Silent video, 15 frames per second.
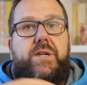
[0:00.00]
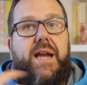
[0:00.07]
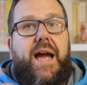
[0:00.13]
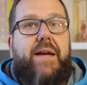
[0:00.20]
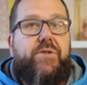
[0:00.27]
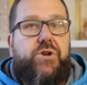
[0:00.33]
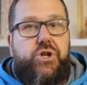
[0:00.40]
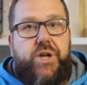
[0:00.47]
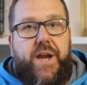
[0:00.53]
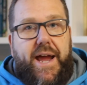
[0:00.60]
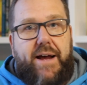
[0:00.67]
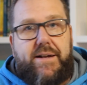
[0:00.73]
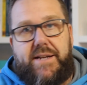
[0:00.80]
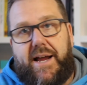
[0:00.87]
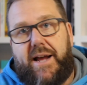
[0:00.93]
gave a
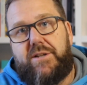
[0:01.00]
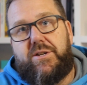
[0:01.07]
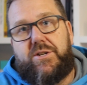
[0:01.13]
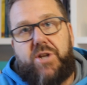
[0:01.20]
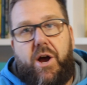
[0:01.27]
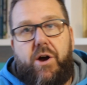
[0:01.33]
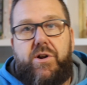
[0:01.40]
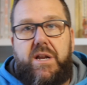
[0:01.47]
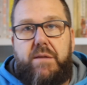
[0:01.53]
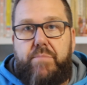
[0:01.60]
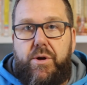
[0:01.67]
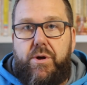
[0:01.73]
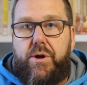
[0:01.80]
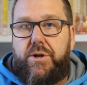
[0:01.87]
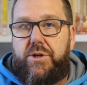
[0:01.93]
shout out to Tony
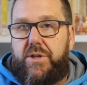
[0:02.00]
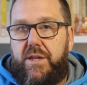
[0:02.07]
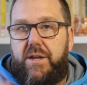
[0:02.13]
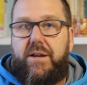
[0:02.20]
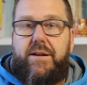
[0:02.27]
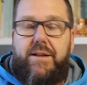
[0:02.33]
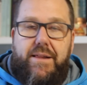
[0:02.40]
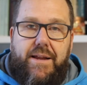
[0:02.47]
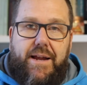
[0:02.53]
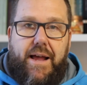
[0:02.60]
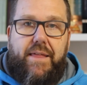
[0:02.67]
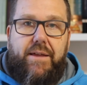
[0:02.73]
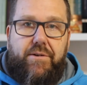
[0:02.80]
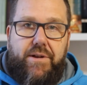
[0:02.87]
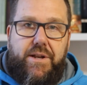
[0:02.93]
Birch, the
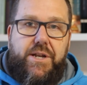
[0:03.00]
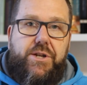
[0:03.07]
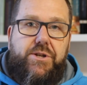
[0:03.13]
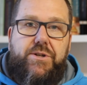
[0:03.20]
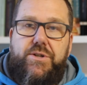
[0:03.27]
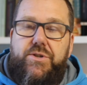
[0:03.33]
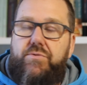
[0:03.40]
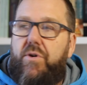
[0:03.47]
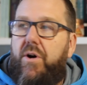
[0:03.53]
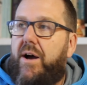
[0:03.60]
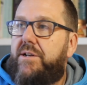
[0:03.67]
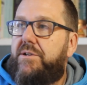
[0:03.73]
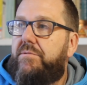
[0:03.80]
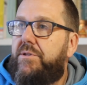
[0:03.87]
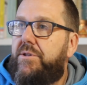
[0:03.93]
other Indigenous
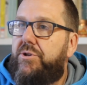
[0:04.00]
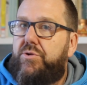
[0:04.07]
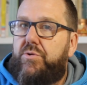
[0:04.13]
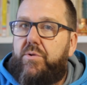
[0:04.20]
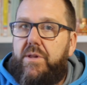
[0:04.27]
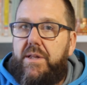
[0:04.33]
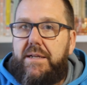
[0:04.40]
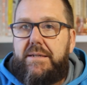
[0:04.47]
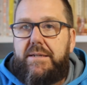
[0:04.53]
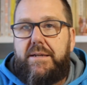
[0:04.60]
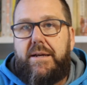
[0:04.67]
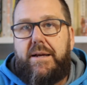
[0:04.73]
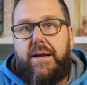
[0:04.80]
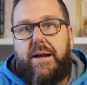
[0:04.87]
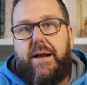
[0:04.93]
writer in the shortlist,
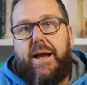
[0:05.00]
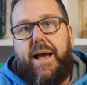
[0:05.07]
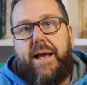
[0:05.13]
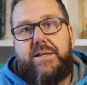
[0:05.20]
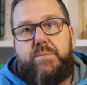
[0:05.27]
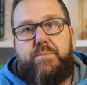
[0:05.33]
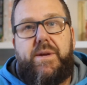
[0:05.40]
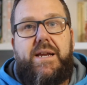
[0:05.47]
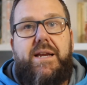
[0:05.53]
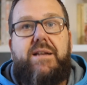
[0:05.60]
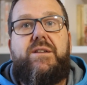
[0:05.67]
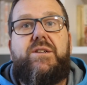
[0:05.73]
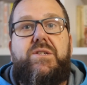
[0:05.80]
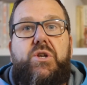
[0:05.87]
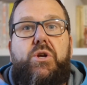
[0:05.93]
as
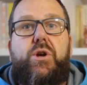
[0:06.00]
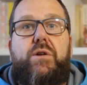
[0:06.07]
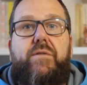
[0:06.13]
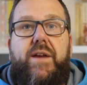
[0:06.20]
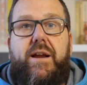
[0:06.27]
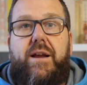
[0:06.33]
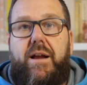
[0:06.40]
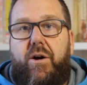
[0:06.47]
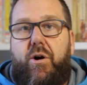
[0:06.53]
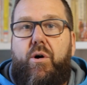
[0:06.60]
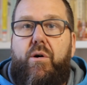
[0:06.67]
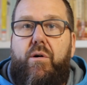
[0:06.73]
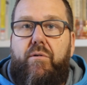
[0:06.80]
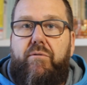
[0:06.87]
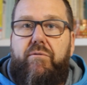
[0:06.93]
being deserving
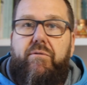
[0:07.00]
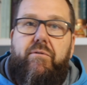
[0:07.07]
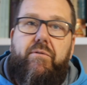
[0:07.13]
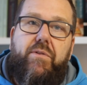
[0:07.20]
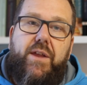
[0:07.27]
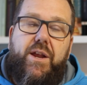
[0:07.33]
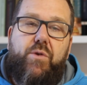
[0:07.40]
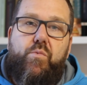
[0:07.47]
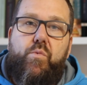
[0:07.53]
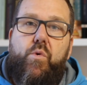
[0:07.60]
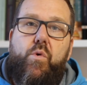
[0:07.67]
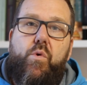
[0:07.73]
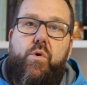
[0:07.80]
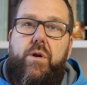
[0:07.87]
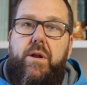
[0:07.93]
of the
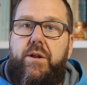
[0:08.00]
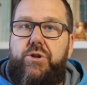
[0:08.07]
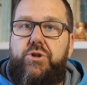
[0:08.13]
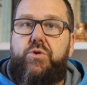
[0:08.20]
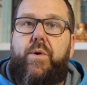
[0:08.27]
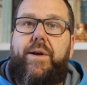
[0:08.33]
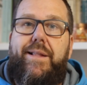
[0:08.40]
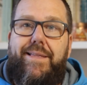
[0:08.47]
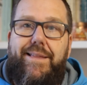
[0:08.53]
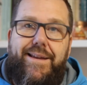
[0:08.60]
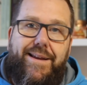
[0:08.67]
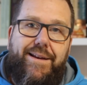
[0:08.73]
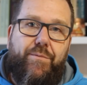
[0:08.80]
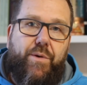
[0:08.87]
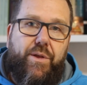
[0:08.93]
award
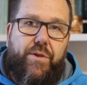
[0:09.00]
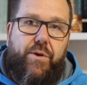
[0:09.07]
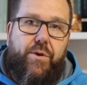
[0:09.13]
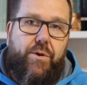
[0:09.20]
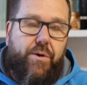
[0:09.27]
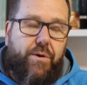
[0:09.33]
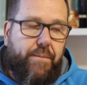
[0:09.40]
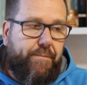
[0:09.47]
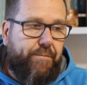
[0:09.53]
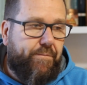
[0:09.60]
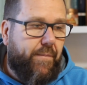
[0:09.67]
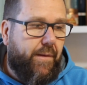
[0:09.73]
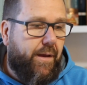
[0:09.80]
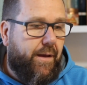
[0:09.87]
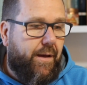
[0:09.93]
jointly with her.
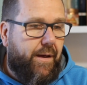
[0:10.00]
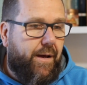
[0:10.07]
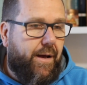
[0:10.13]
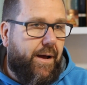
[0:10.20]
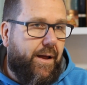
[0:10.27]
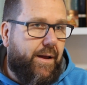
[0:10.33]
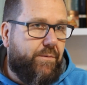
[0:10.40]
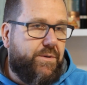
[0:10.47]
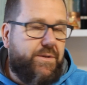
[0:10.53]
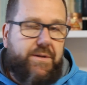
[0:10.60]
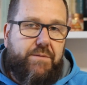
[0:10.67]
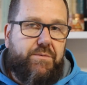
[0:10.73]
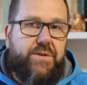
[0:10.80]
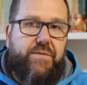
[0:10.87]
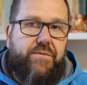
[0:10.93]
It
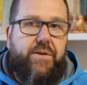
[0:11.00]
was a